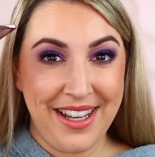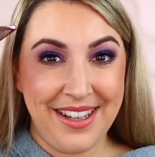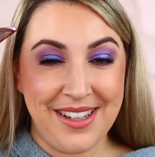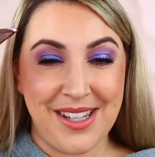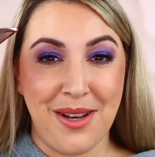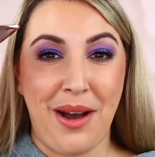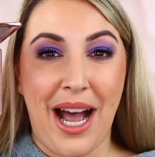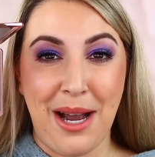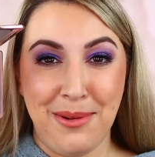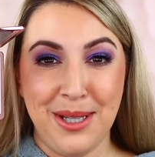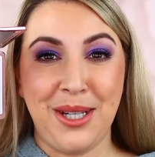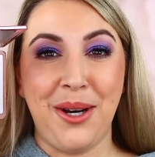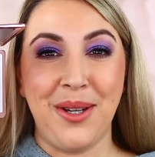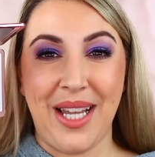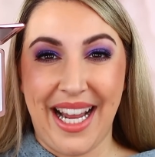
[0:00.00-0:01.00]
So I would
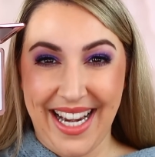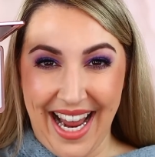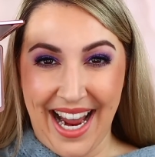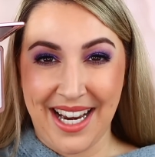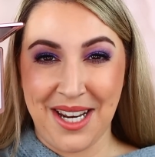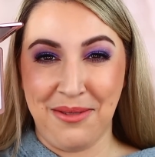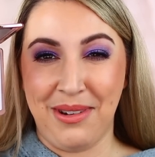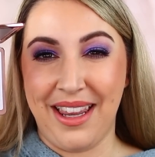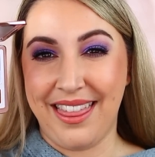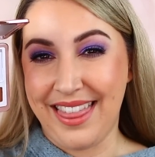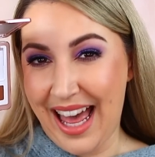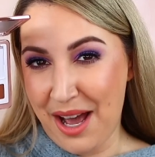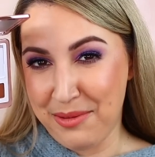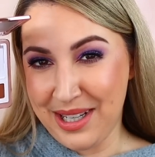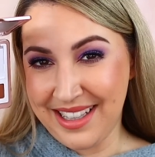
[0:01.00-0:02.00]
go light-handed with
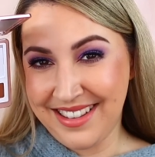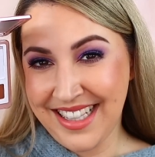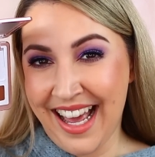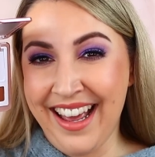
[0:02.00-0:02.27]
that one.